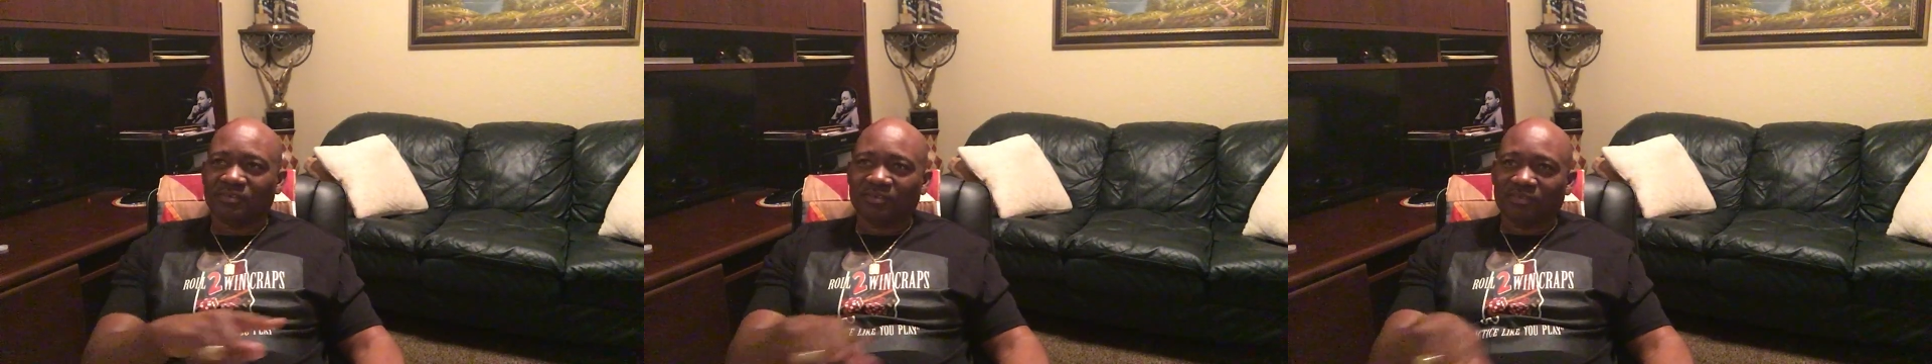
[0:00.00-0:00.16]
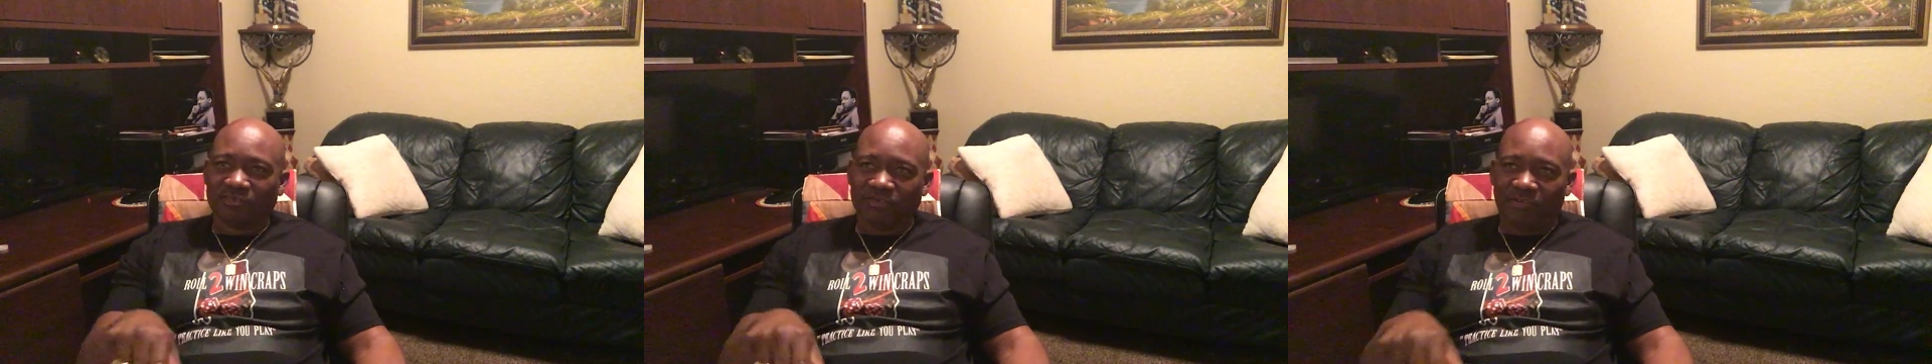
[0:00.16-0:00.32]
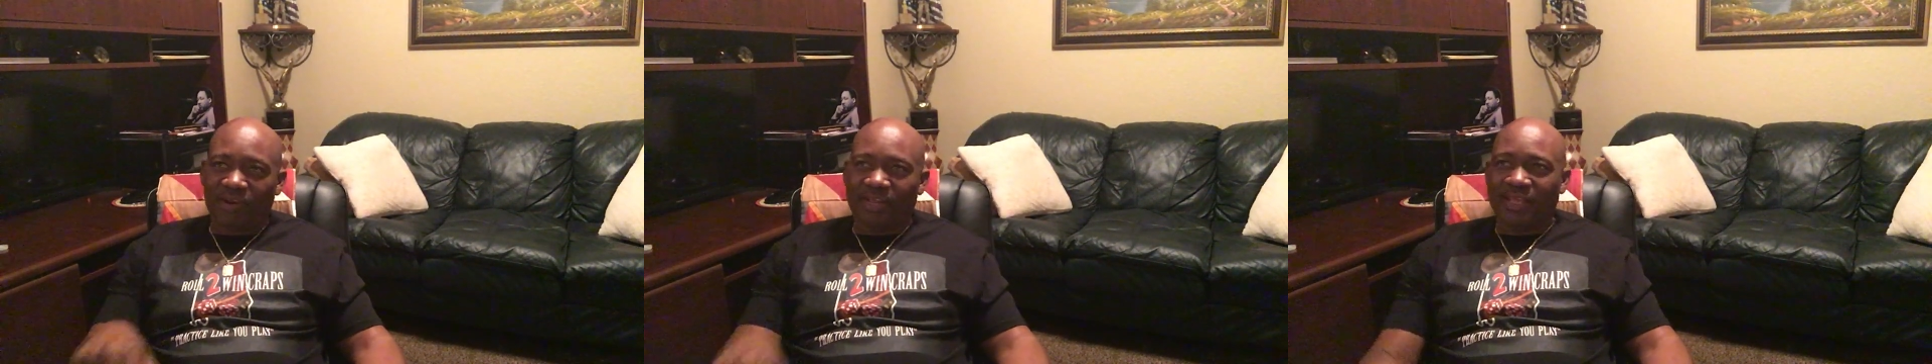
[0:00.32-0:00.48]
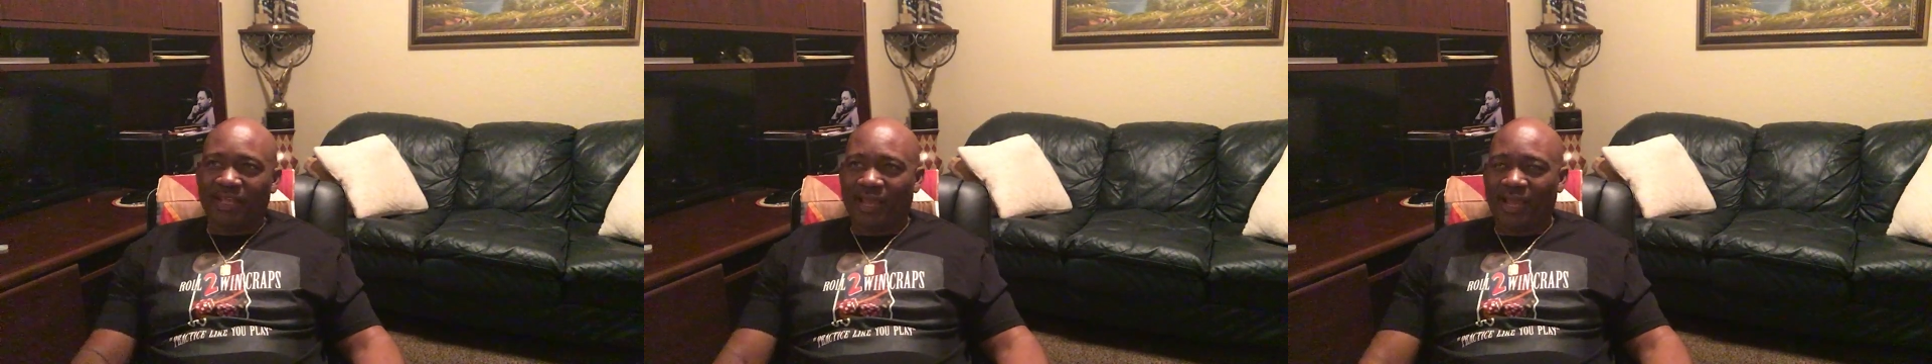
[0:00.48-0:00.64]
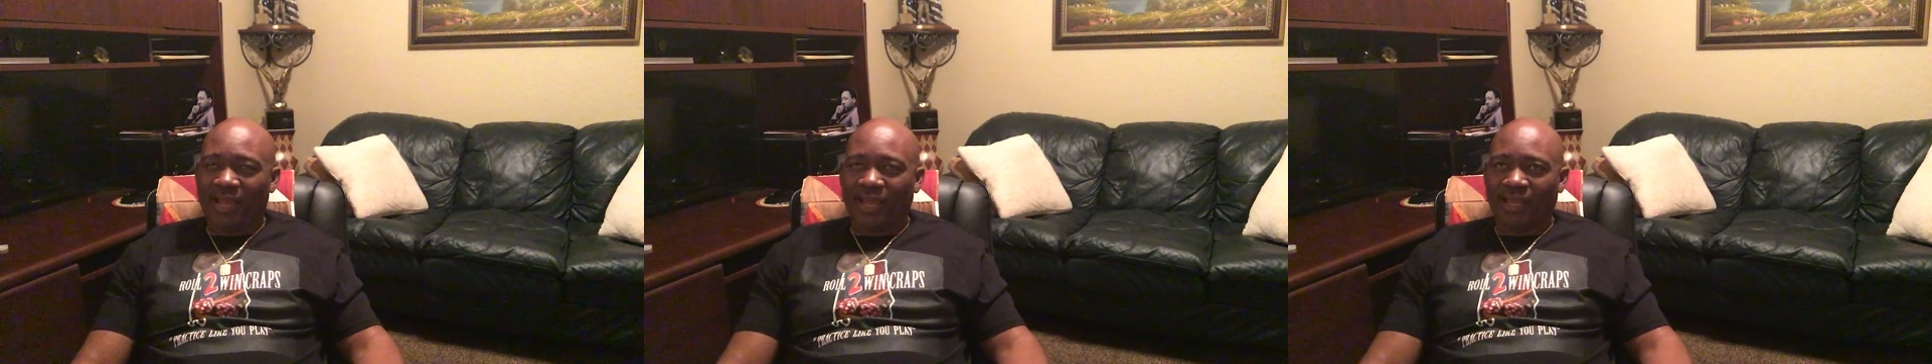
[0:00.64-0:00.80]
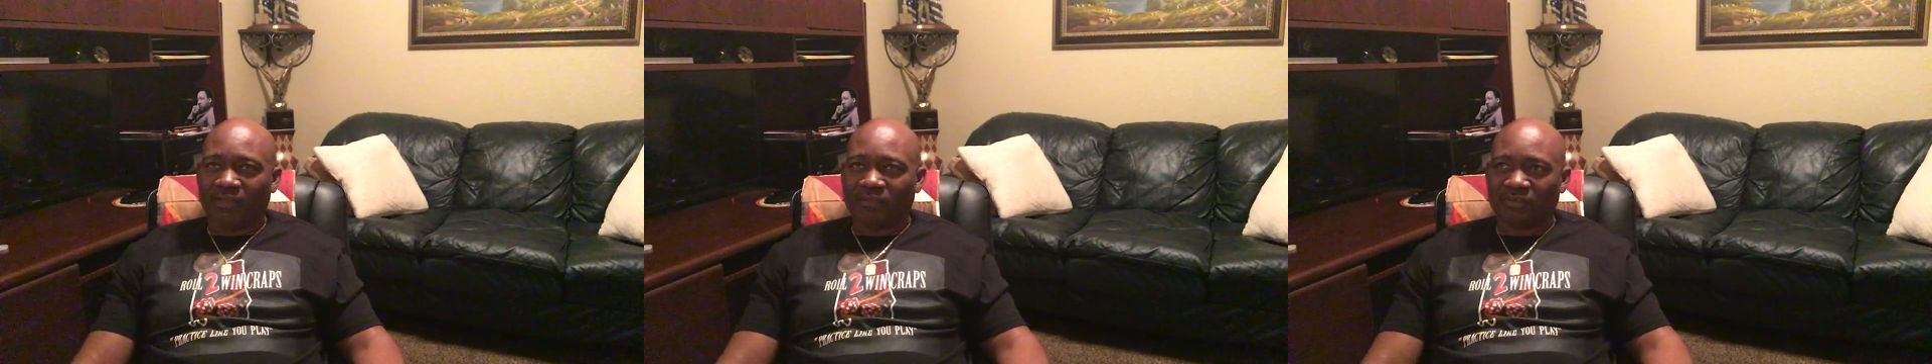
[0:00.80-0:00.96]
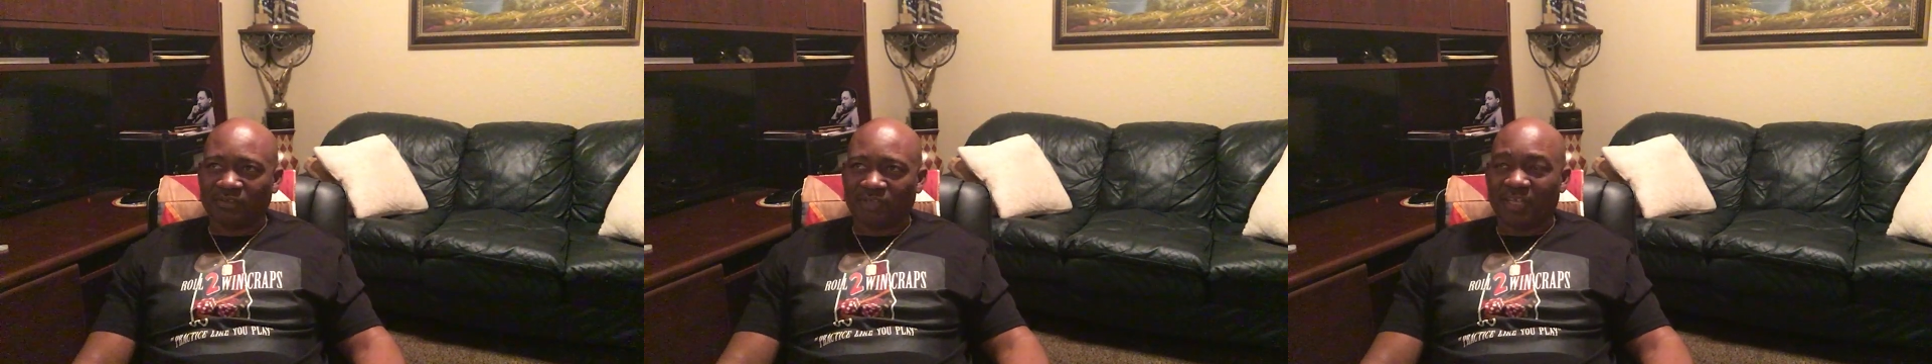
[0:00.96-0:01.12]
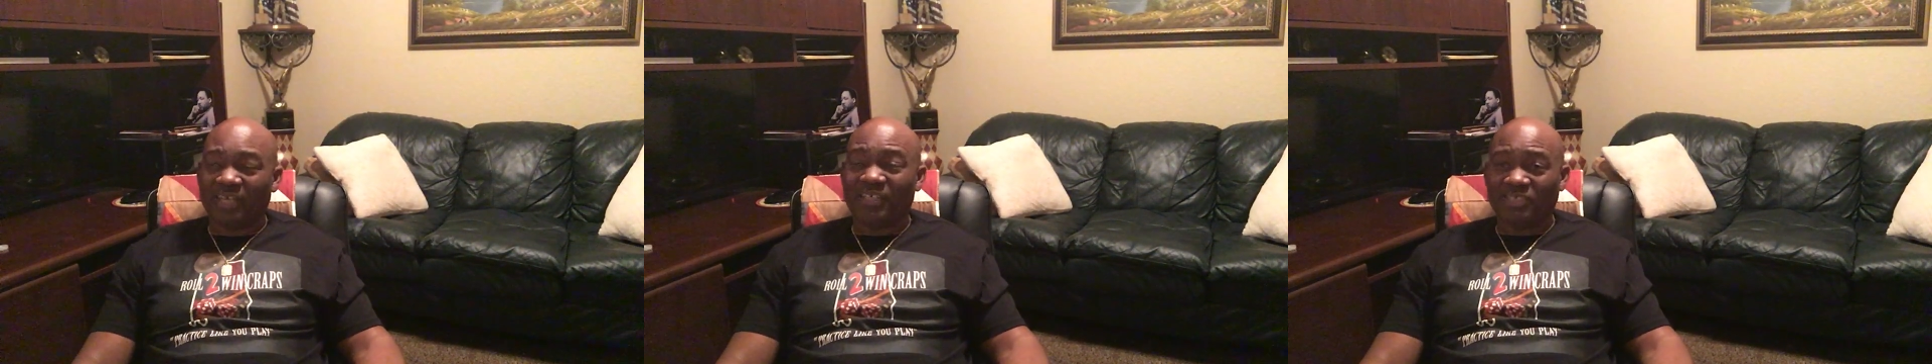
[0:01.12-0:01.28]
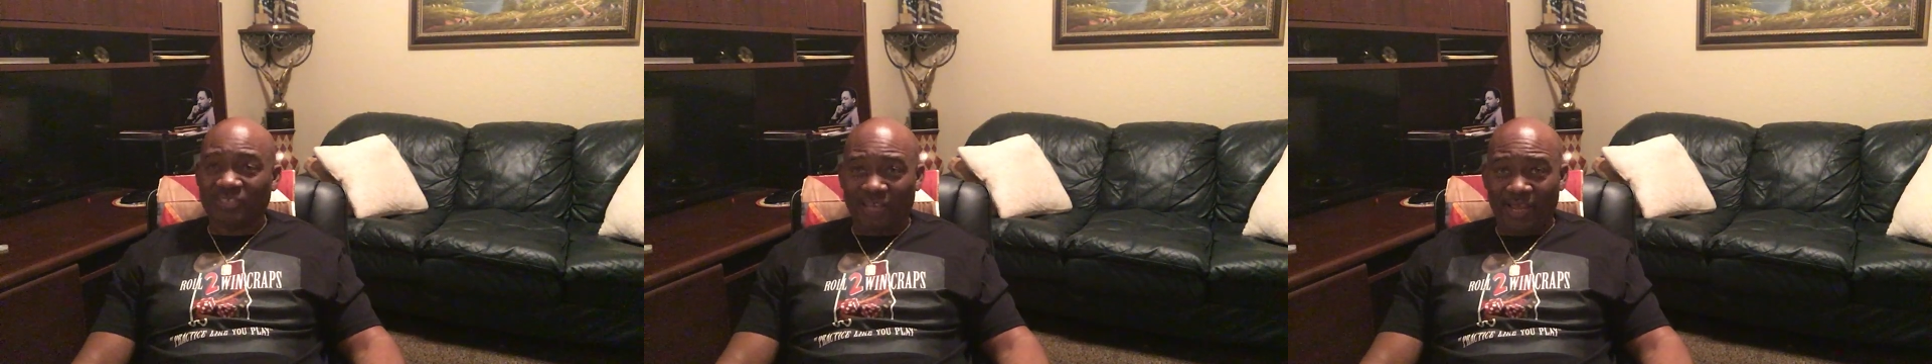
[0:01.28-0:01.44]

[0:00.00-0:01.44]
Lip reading: 3 hands, each